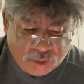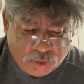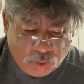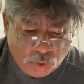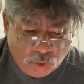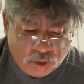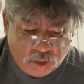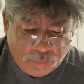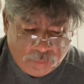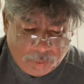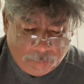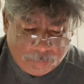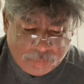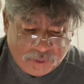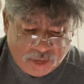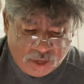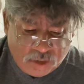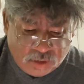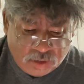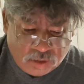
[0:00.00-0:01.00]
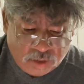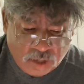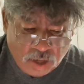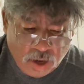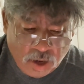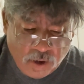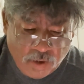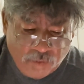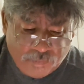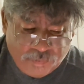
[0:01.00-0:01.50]
Court of Appeals
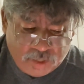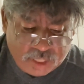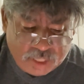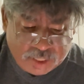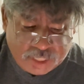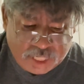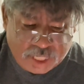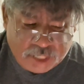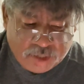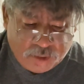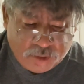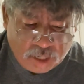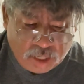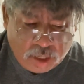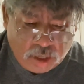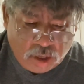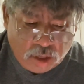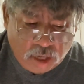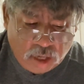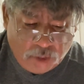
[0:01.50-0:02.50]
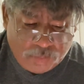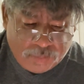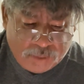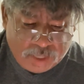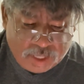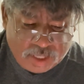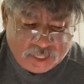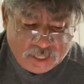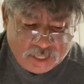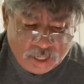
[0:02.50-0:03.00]
for the District of
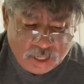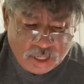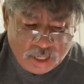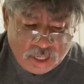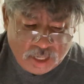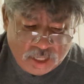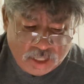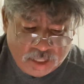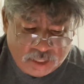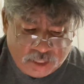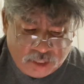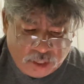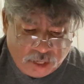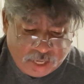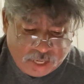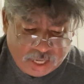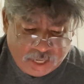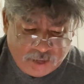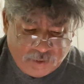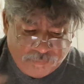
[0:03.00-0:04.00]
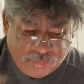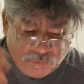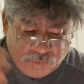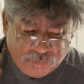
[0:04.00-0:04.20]
Columbia's circuit for